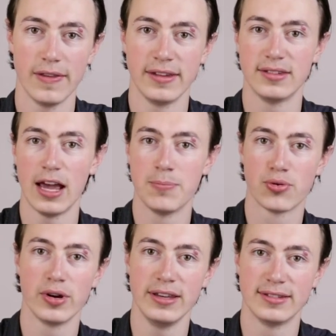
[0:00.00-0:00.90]
They stay
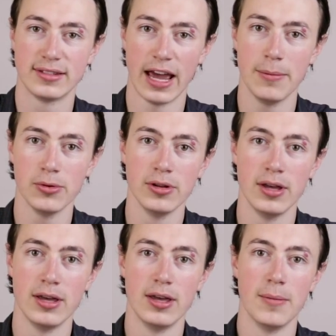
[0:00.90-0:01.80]
pretty stable.
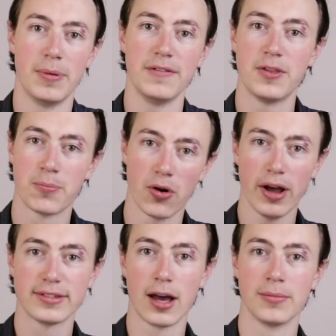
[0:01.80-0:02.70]
But if the
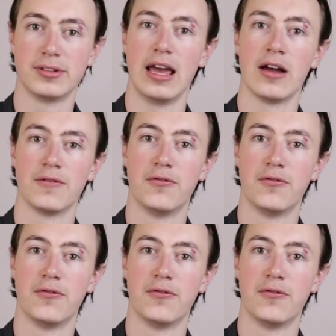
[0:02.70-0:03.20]
price comes down